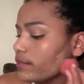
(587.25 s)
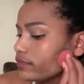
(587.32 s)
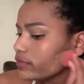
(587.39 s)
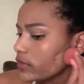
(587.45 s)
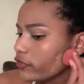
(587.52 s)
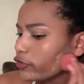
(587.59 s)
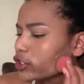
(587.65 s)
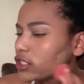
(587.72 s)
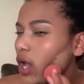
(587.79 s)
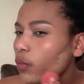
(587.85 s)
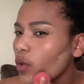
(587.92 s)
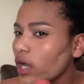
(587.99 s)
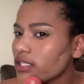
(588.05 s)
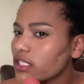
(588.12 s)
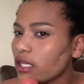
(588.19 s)
for
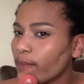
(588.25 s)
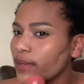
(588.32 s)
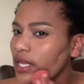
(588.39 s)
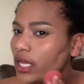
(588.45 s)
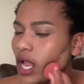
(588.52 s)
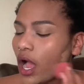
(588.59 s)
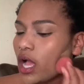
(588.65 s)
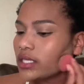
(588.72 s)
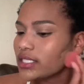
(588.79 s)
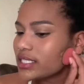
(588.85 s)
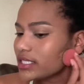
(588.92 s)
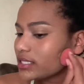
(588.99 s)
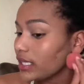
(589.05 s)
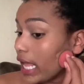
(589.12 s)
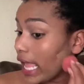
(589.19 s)
someone to be
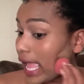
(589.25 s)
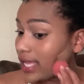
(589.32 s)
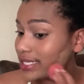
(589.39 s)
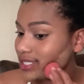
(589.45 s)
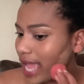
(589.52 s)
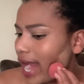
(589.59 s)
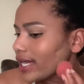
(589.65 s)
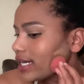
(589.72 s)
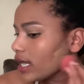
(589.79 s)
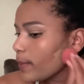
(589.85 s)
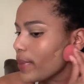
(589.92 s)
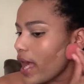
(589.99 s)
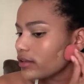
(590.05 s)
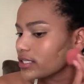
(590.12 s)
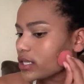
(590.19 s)
excited
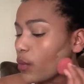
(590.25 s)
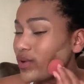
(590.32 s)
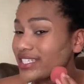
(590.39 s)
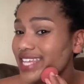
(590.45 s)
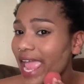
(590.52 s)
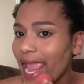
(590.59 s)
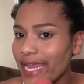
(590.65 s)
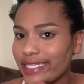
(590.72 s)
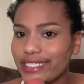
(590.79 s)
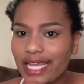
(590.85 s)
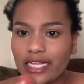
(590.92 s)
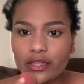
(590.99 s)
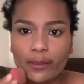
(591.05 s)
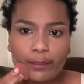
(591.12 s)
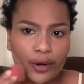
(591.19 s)
about someone's
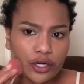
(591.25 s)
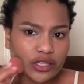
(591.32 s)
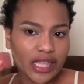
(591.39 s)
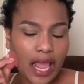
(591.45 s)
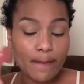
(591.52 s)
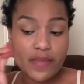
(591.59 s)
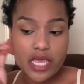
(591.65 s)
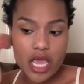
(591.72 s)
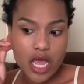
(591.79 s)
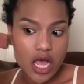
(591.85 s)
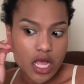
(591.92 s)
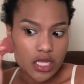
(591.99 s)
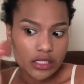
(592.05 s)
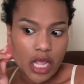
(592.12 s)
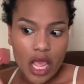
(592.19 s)
18th birthday
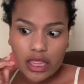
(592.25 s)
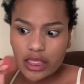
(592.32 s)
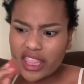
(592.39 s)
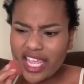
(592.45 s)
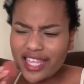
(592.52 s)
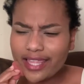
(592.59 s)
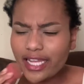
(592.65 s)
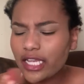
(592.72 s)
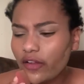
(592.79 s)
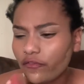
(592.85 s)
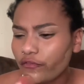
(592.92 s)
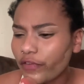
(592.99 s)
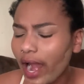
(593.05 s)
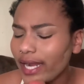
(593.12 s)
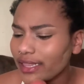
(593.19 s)
because then they can
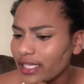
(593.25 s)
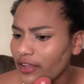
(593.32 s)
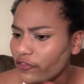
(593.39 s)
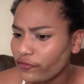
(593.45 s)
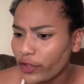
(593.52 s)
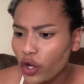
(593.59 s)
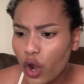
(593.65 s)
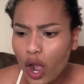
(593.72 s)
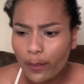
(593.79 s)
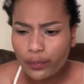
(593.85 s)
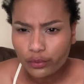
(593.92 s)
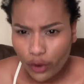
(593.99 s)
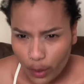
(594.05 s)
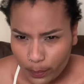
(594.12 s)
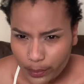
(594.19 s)
finally feel
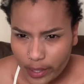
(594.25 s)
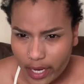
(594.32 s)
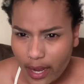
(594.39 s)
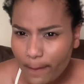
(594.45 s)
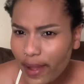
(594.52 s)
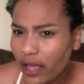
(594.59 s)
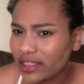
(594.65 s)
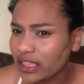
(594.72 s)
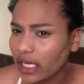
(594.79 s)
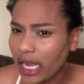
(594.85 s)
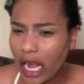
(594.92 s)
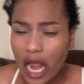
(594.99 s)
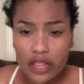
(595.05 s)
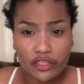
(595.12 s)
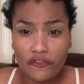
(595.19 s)
appropriate about
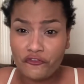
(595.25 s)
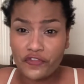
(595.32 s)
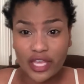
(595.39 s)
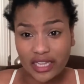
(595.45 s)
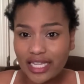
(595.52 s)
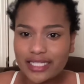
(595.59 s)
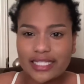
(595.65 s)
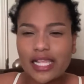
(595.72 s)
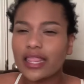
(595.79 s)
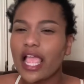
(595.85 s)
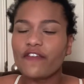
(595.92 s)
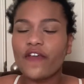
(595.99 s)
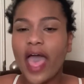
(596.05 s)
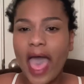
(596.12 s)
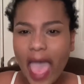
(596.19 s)
the feelings that they've
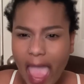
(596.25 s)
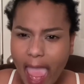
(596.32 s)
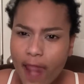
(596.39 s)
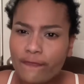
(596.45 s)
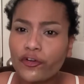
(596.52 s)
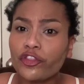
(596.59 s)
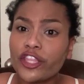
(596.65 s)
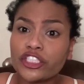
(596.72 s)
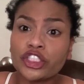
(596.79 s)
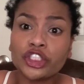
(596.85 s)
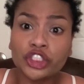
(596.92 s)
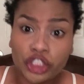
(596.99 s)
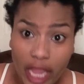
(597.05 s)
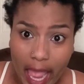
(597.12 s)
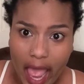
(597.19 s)
had for this
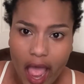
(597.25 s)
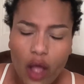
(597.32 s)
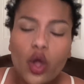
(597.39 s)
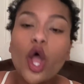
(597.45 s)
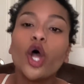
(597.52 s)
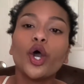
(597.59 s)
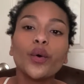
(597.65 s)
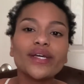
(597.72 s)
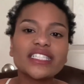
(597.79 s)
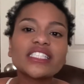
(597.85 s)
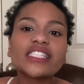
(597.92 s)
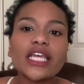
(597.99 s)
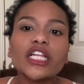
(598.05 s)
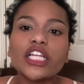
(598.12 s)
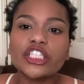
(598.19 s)
child who is
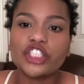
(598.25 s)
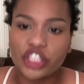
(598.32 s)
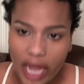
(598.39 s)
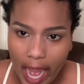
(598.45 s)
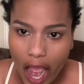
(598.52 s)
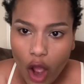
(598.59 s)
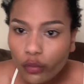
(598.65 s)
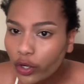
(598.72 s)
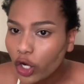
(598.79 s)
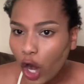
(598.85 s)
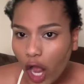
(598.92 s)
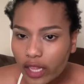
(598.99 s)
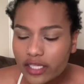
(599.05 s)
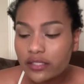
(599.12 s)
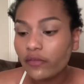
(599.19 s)
still a child
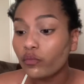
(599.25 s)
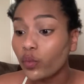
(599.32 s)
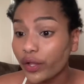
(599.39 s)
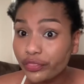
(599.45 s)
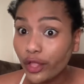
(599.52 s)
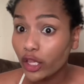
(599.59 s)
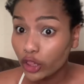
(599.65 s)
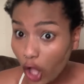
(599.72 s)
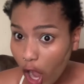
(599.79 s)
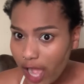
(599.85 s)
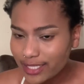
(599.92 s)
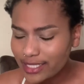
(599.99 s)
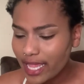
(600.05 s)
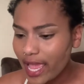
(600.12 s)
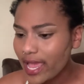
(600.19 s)
regardless of what the law
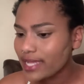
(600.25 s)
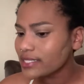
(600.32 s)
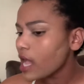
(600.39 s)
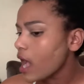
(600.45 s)
says,